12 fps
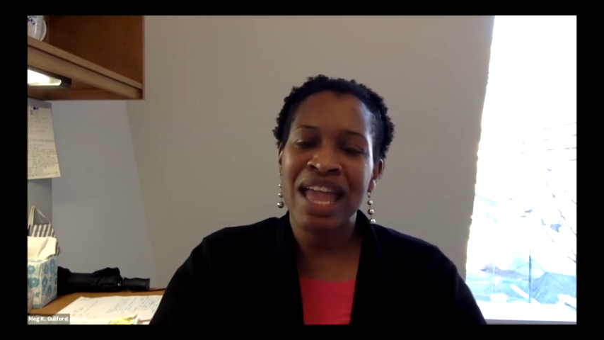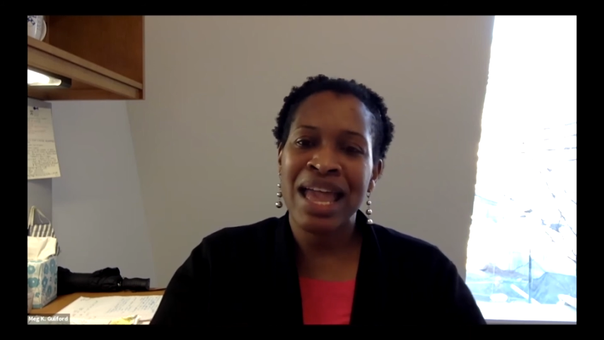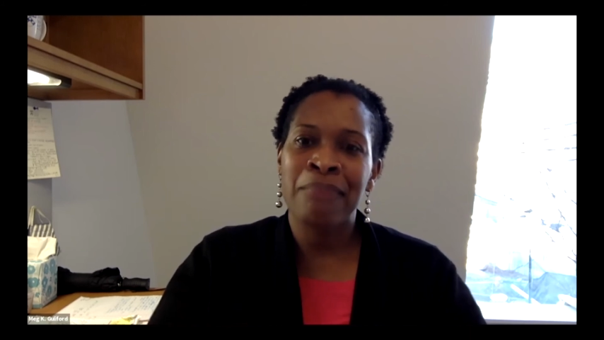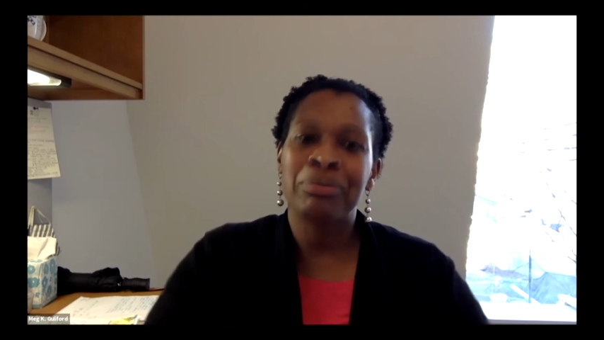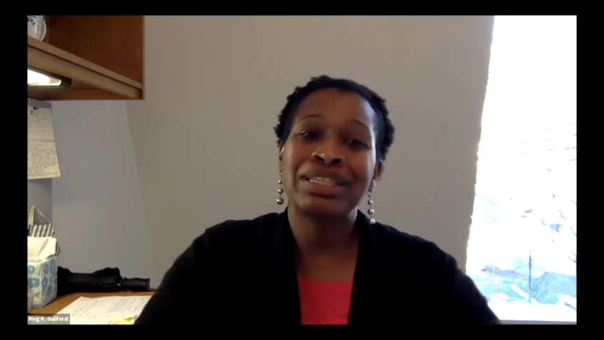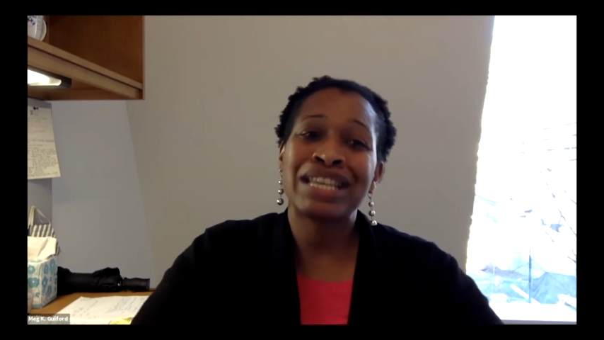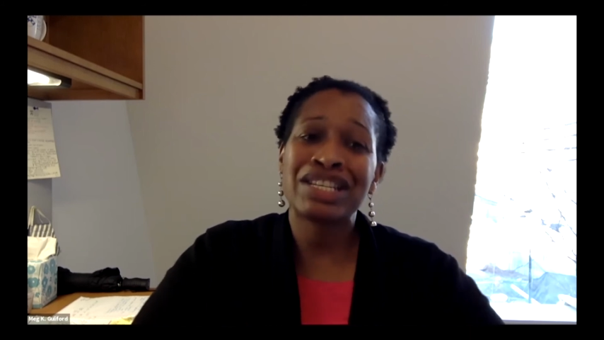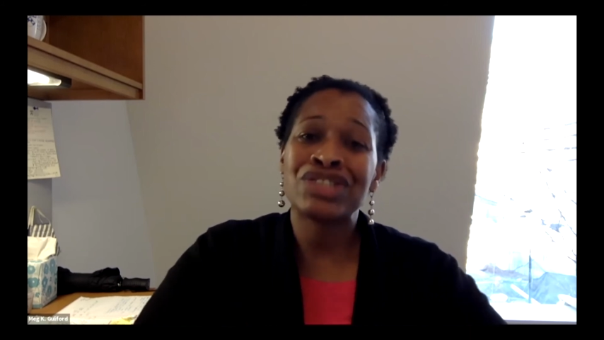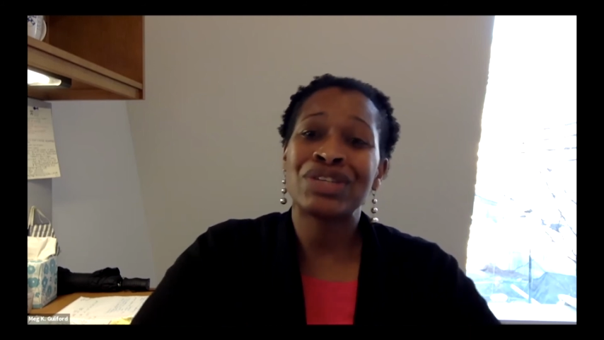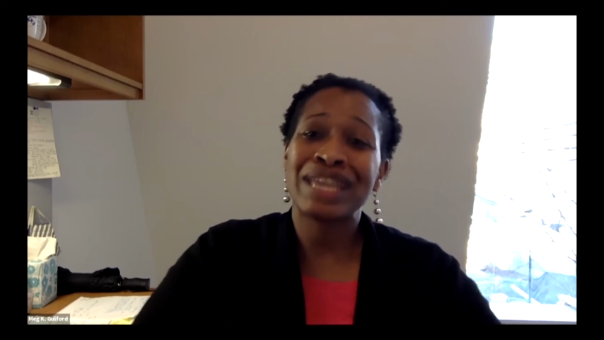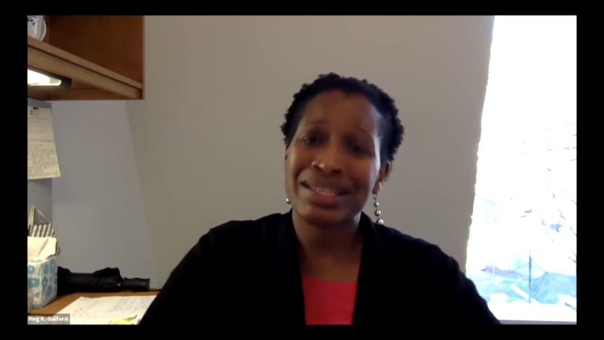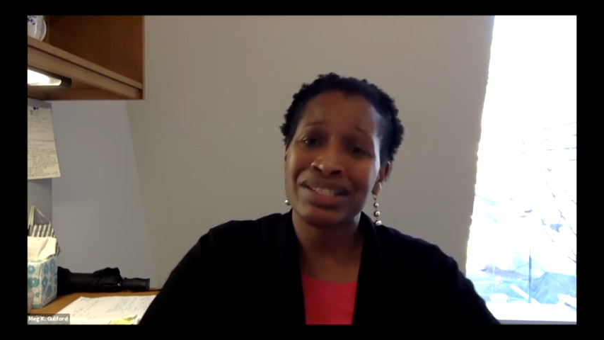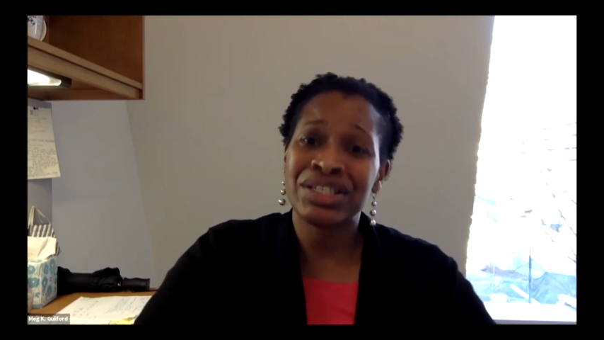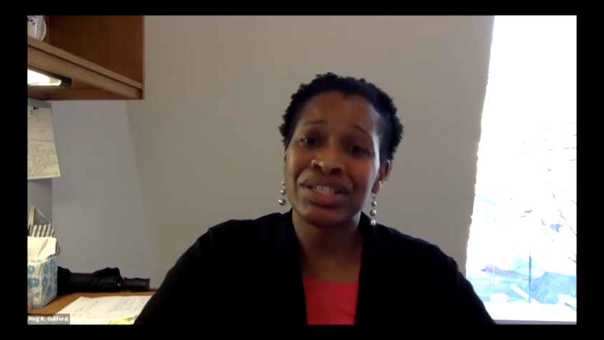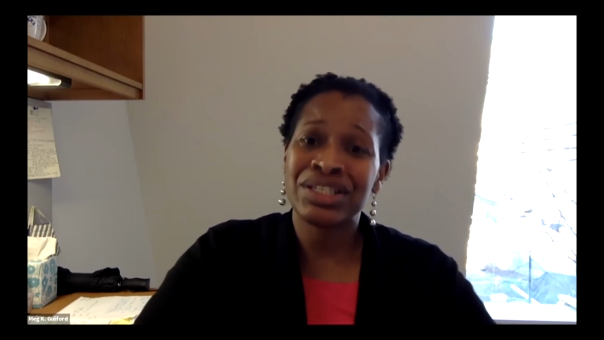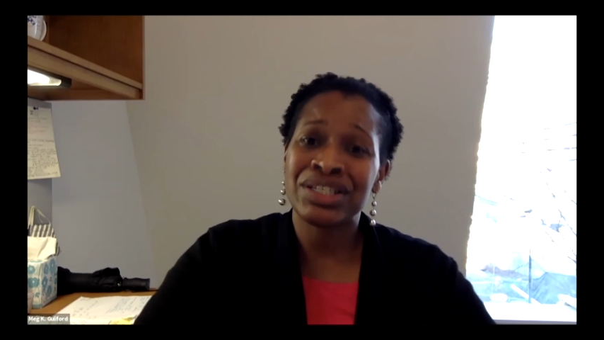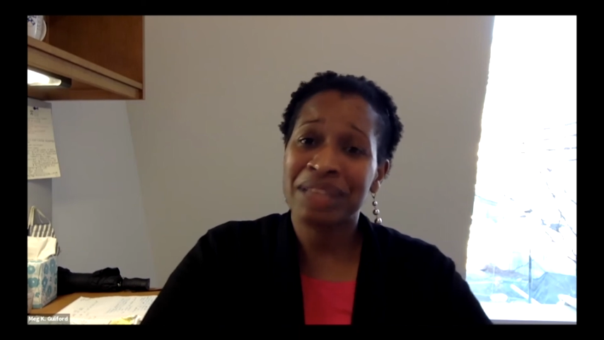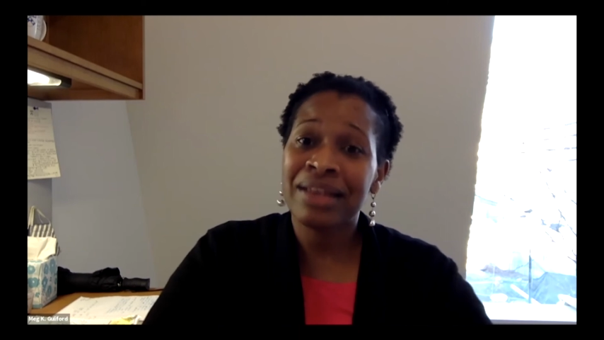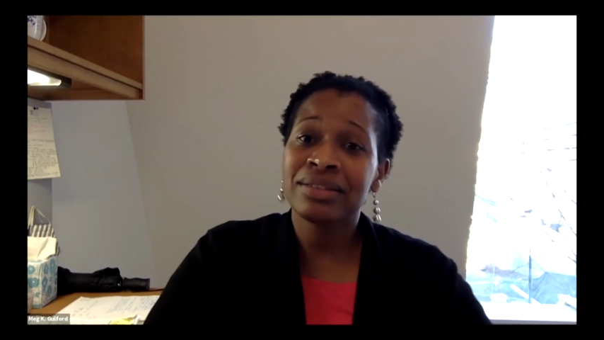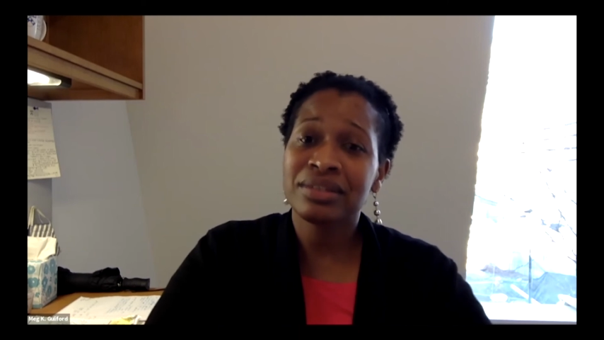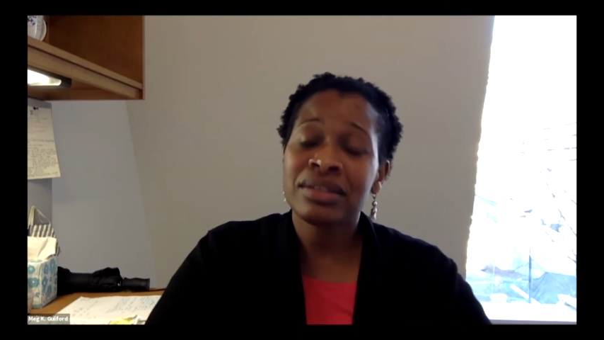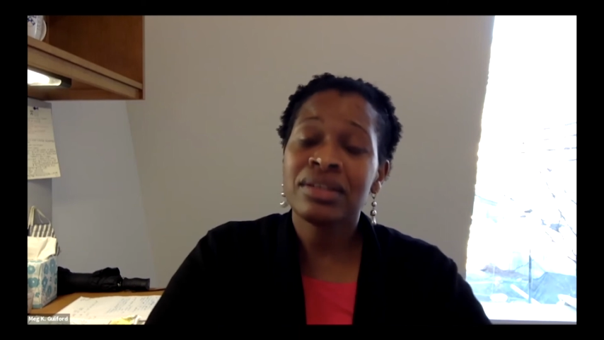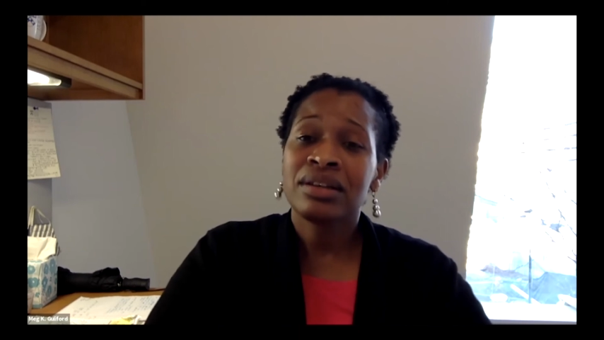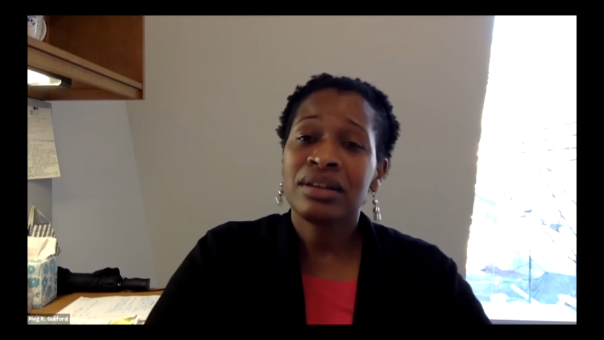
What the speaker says: and potential kinship ties